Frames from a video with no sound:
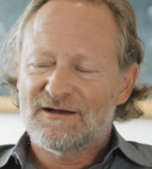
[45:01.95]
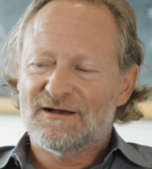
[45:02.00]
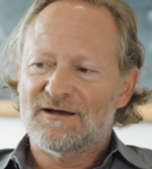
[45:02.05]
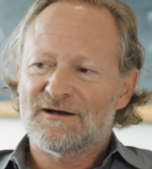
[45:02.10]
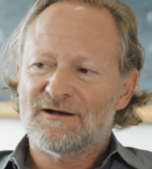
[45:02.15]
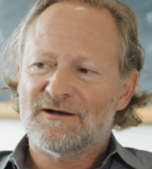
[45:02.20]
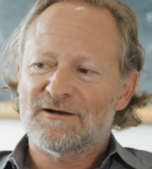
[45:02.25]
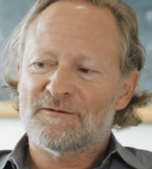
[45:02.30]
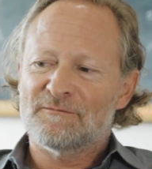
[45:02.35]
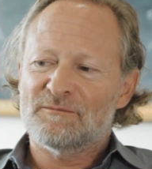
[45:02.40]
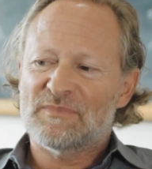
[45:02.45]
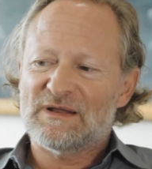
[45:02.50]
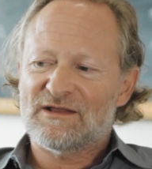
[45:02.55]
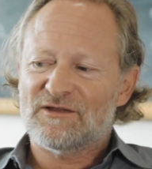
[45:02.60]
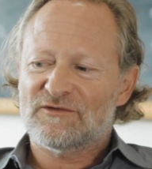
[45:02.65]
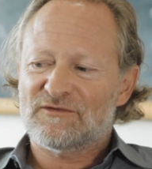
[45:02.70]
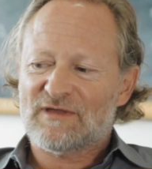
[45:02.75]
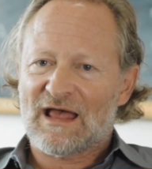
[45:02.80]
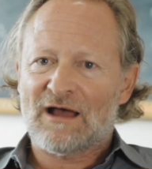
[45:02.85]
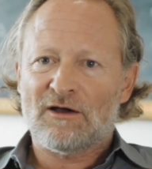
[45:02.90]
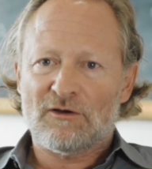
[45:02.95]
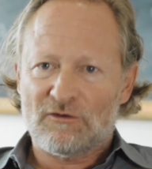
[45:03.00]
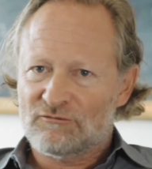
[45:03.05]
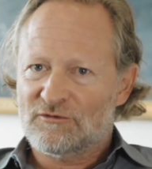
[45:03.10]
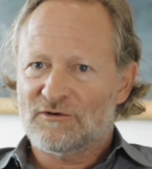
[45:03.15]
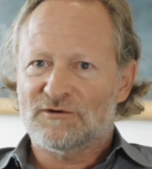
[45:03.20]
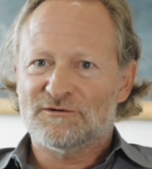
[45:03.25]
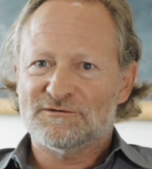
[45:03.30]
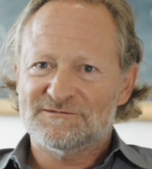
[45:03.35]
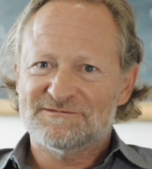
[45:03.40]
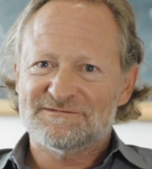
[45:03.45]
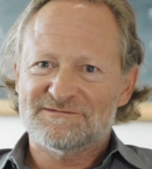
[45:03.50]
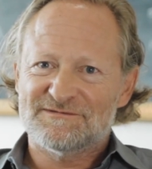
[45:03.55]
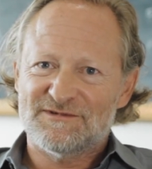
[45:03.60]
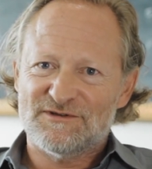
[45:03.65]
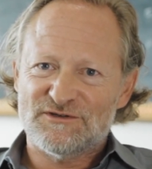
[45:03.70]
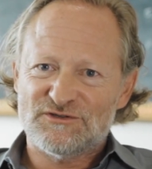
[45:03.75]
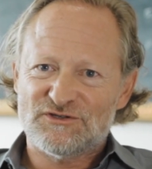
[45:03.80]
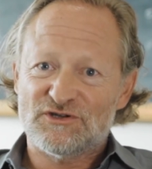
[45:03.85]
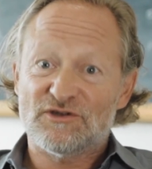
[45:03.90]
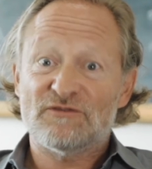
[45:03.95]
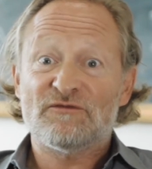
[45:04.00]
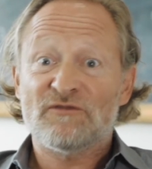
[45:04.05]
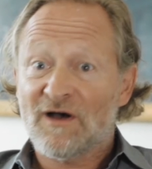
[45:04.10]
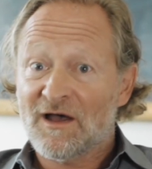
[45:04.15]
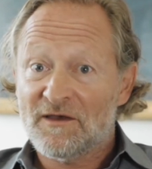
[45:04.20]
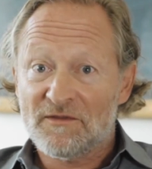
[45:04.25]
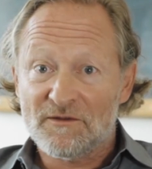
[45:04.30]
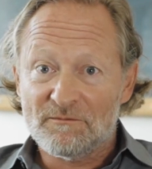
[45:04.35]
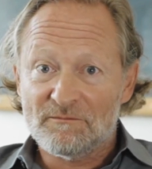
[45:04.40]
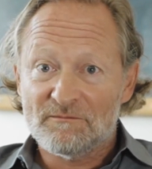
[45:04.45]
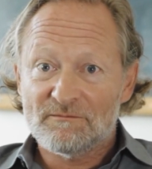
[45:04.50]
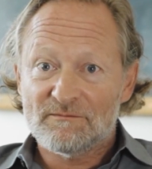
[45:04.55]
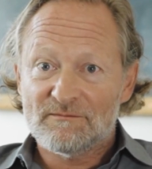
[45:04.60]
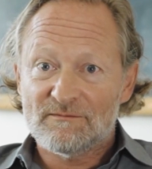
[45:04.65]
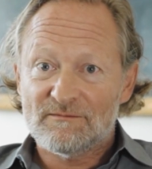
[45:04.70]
Uh, but it's our role to defy them.